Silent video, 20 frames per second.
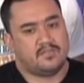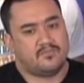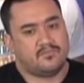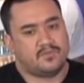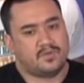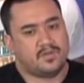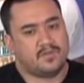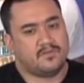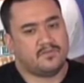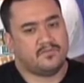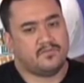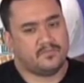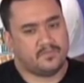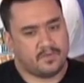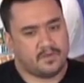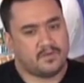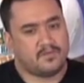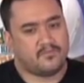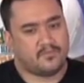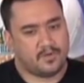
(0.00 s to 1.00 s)
We're
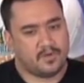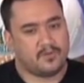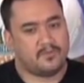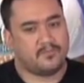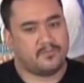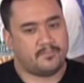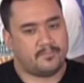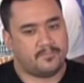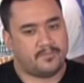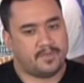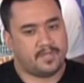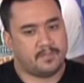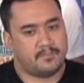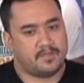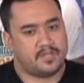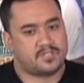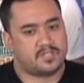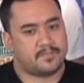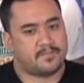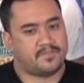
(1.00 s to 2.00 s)
pretty
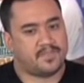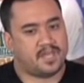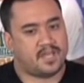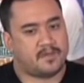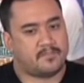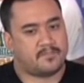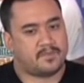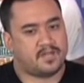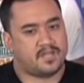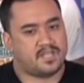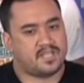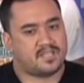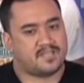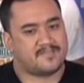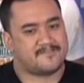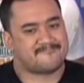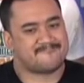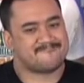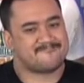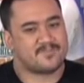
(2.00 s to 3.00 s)
much up there, but
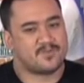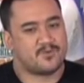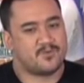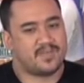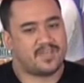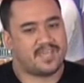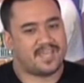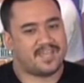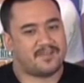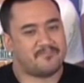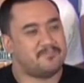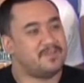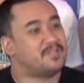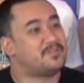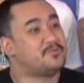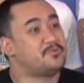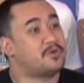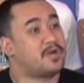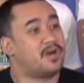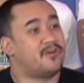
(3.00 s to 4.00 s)
we cannot be
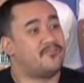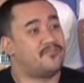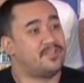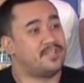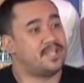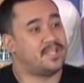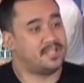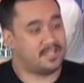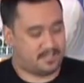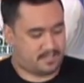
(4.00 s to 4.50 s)
too confident.